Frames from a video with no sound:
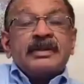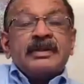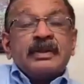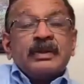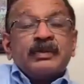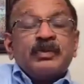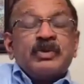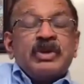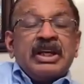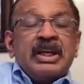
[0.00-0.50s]
so
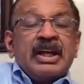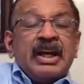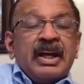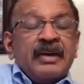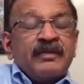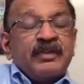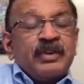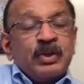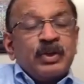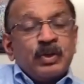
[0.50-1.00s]
we
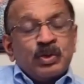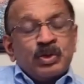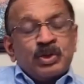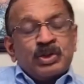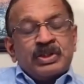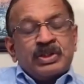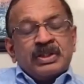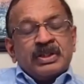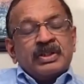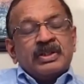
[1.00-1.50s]
have
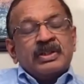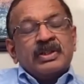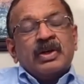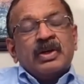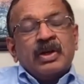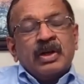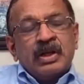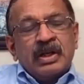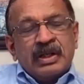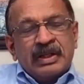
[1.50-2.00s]
used
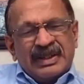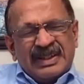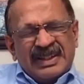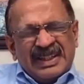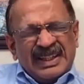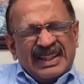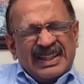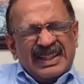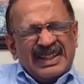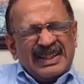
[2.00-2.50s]
all
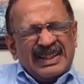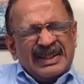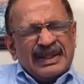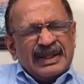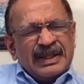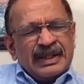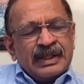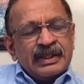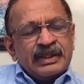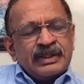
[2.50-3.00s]
the
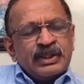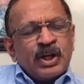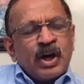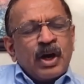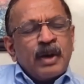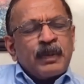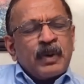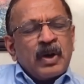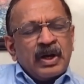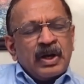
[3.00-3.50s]

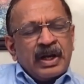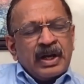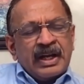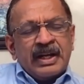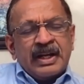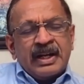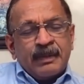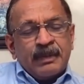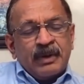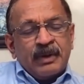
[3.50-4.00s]
Topcon
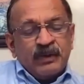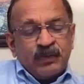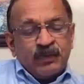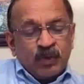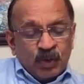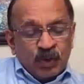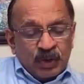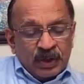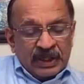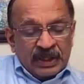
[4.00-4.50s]

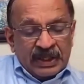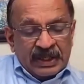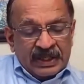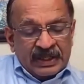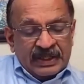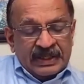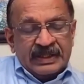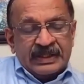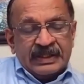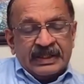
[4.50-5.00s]

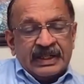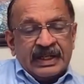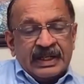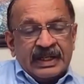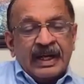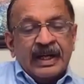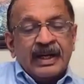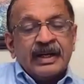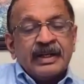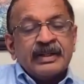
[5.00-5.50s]
NW400.
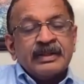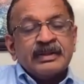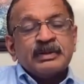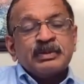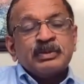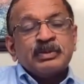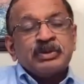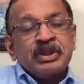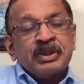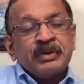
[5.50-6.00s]

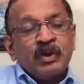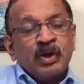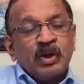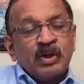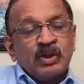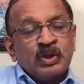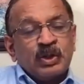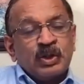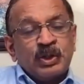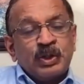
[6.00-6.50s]
We have
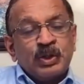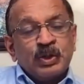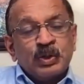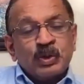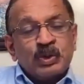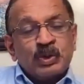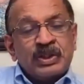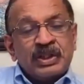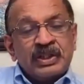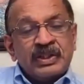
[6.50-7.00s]
also
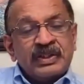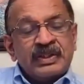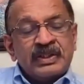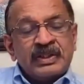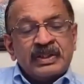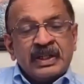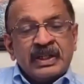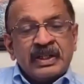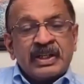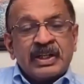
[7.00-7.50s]
used
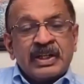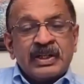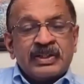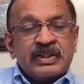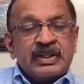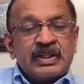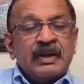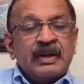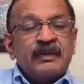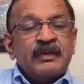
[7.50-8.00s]
this
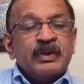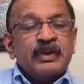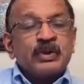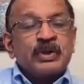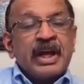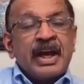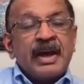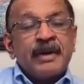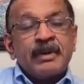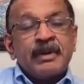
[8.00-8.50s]
Crystal View
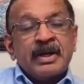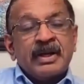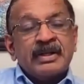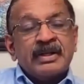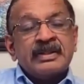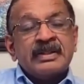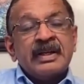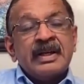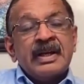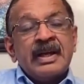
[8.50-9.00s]

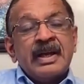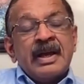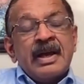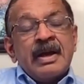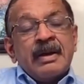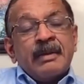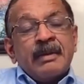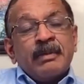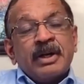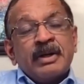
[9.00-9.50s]
cameras,
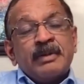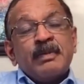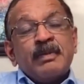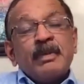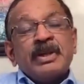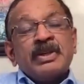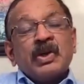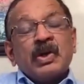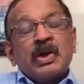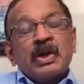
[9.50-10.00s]
but
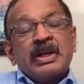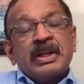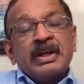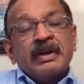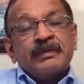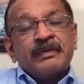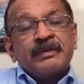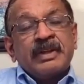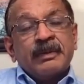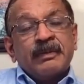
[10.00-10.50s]
majority
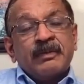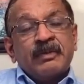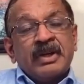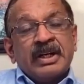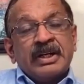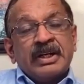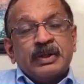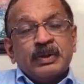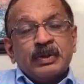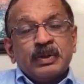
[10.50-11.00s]
of them we
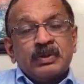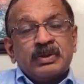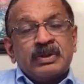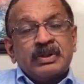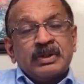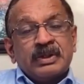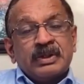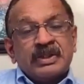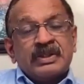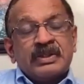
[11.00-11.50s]
had used
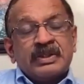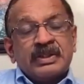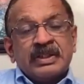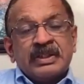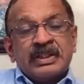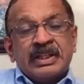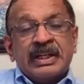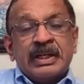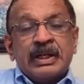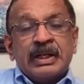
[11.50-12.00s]
is
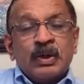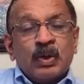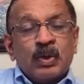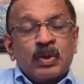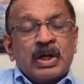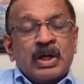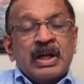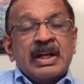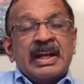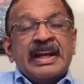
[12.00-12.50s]
the
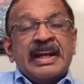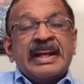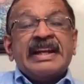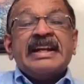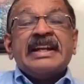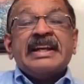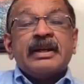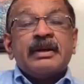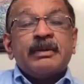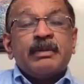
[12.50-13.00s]
local
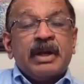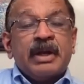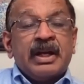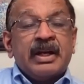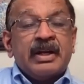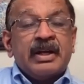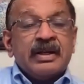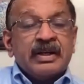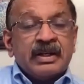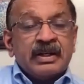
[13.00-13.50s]

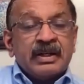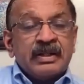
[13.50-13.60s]
Indian-made